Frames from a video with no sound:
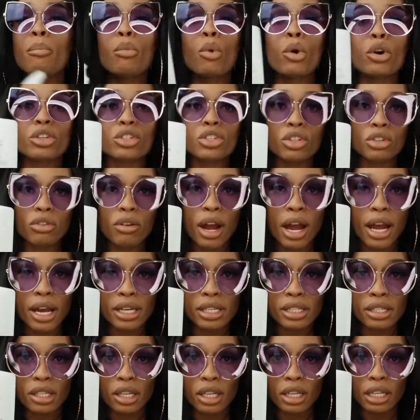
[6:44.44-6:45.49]

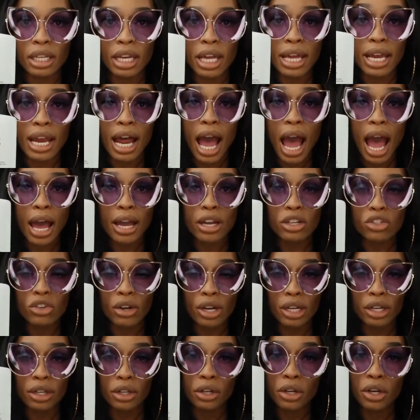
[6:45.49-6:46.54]
moisturizing and
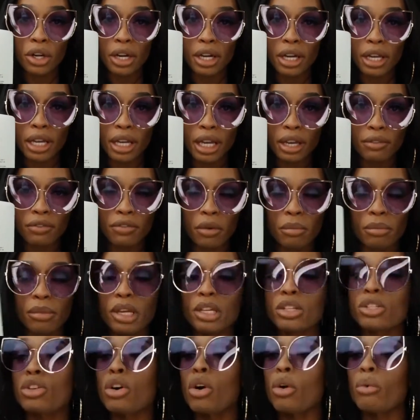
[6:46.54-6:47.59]
hydrating you're gonna get from
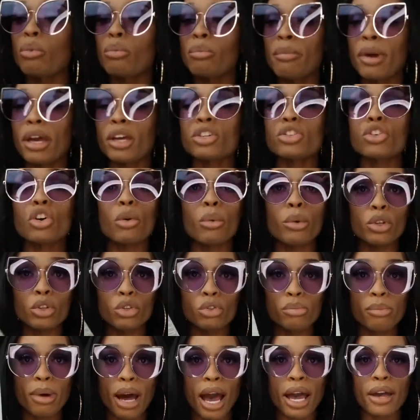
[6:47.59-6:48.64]
this. So make sure when
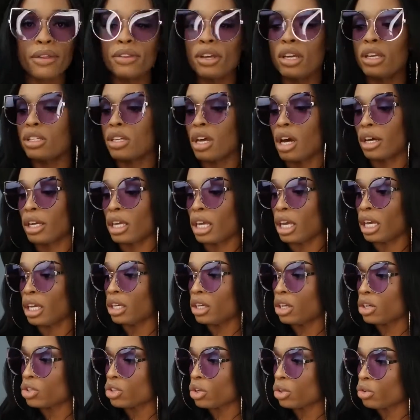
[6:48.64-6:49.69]
you buy these, again,
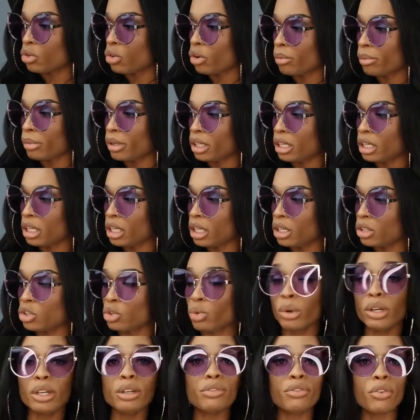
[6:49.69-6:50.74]
these are normally
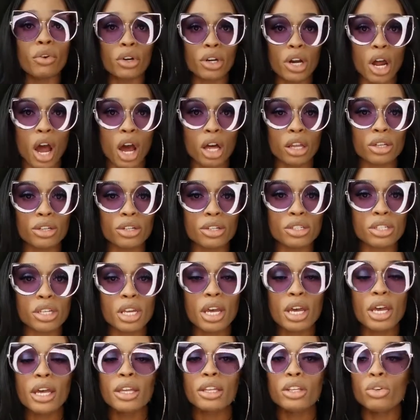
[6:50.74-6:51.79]
$24.
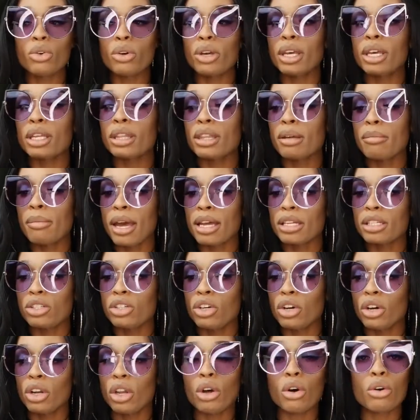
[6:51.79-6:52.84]
You can get them at
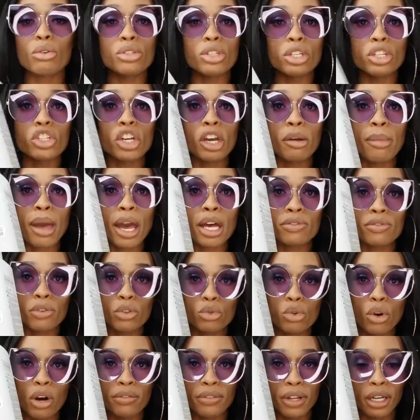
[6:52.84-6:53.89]
your local TJ Maxx for
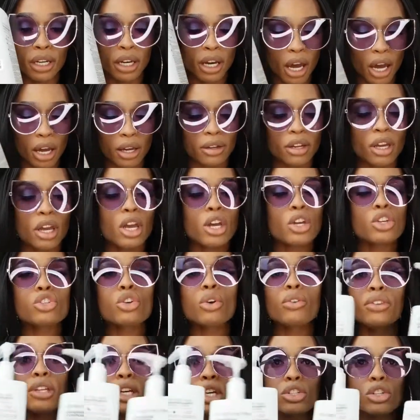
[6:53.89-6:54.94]
$12.99.
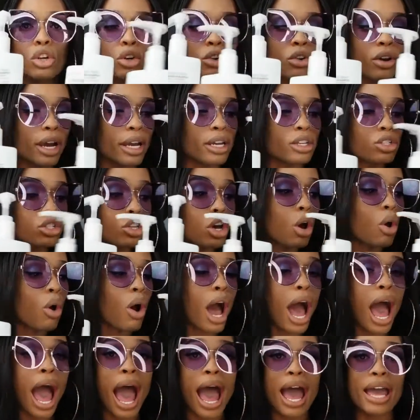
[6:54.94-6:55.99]
So these are great.
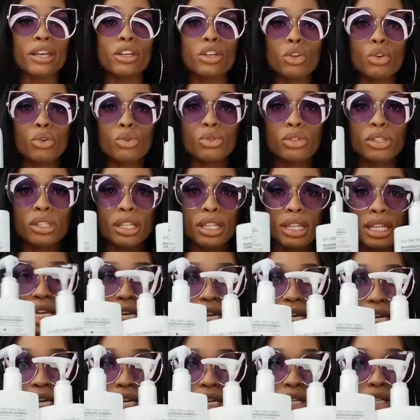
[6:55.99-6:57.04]
So I use
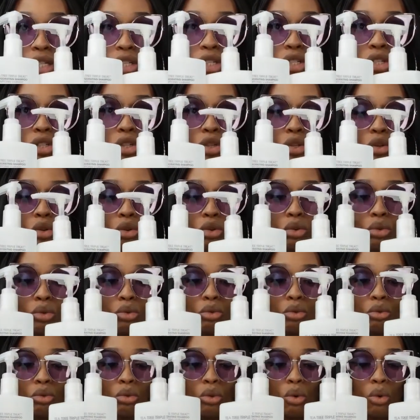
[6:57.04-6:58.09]
these
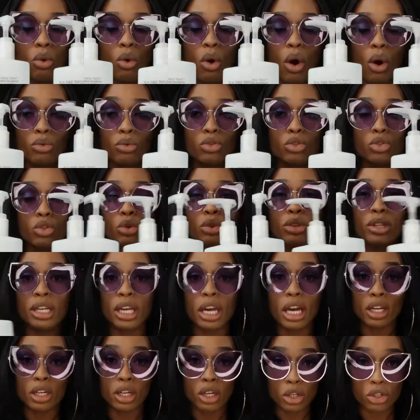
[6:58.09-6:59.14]
to do
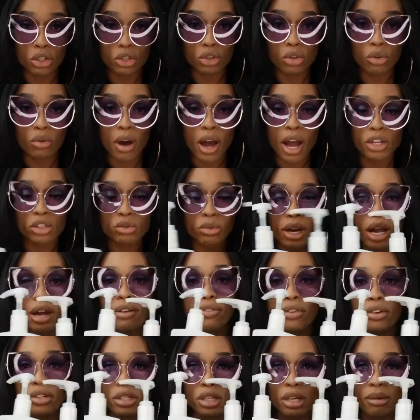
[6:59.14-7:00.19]
the initial wash when I
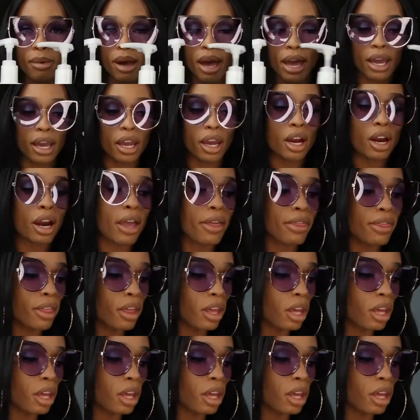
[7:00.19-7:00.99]
first get my hair, and